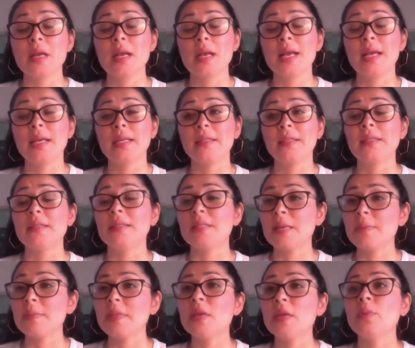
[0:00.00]
And the
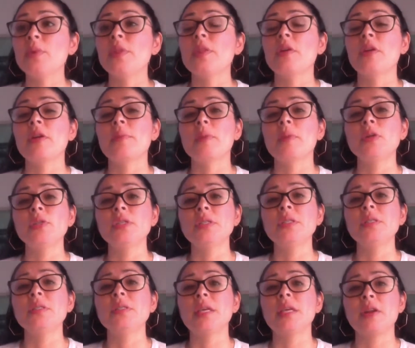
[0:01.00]
same thing with our
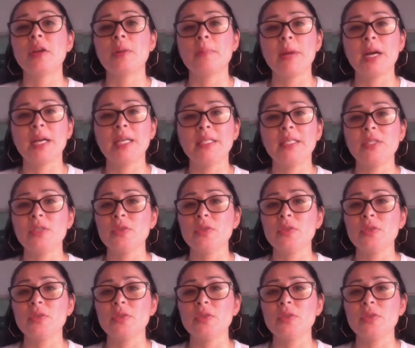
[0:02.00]
emotions and our mind.